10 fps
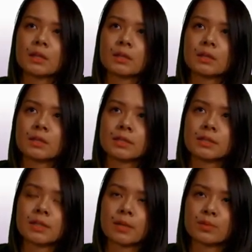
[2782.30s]
the
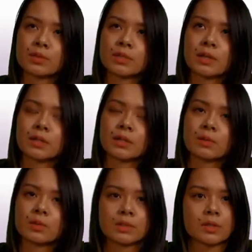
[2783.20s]
debut study there
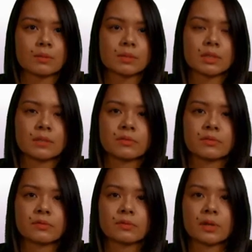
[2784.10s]
was scope to
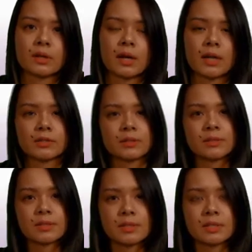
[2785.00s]
give
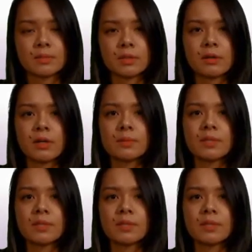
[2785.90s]
160 milligrams.